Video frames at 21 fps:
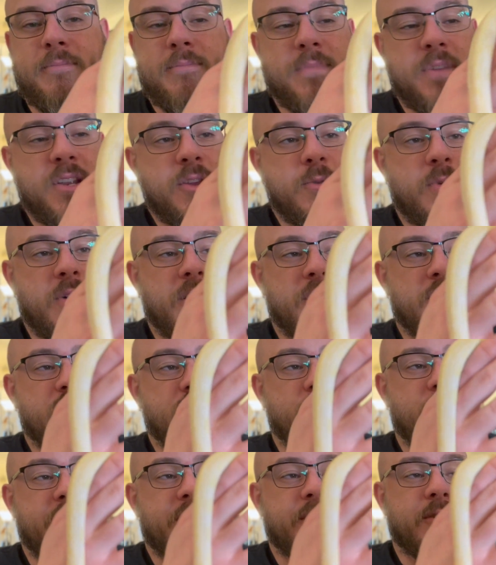if you want to
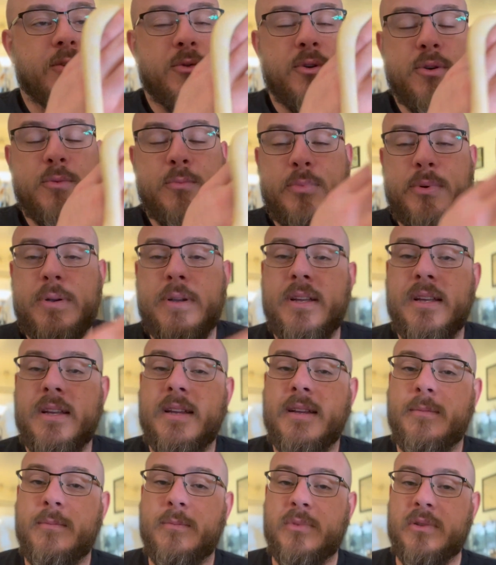join the group,
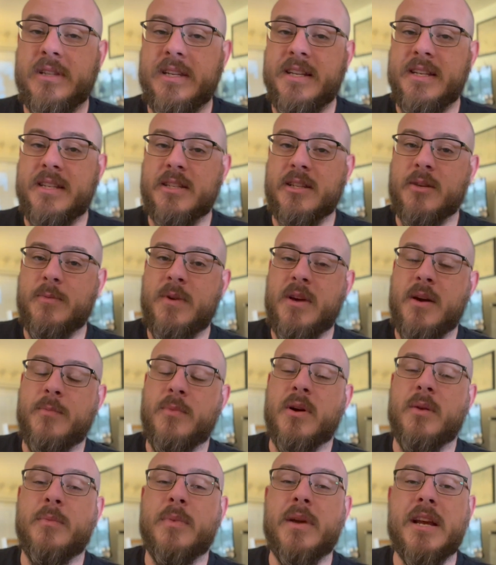please look me up
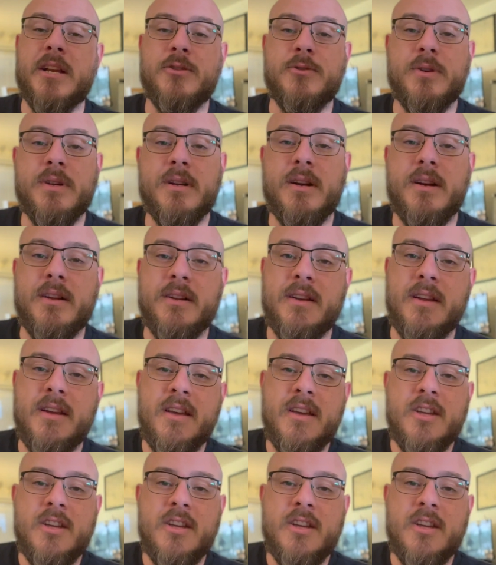on Patreon.